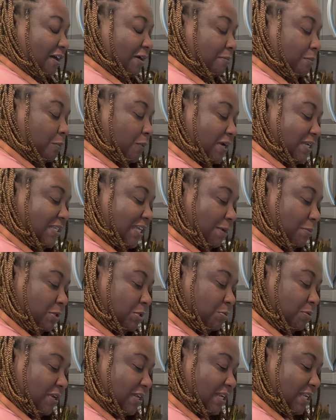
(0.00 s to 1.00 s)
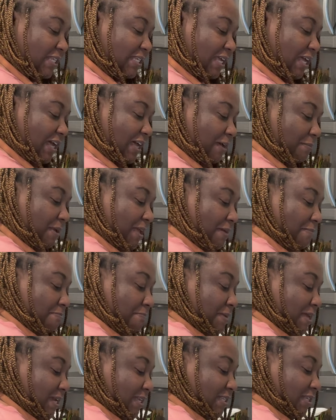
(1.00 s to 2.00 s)
1 tablespoon at a time and
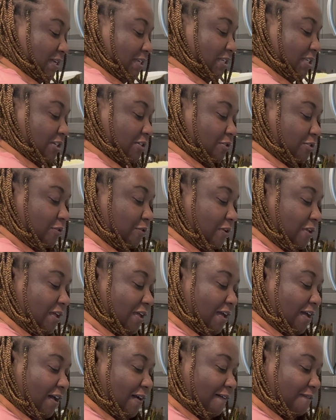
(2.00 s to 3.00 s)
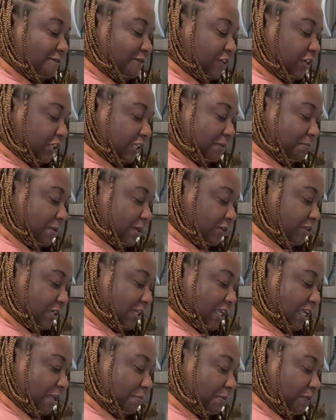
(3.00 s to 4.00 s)
mix until fully melted
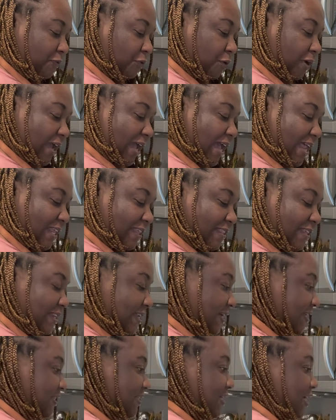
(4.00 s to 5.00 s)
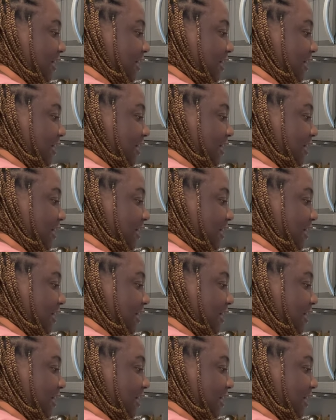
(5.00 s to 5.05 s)
in before adding the next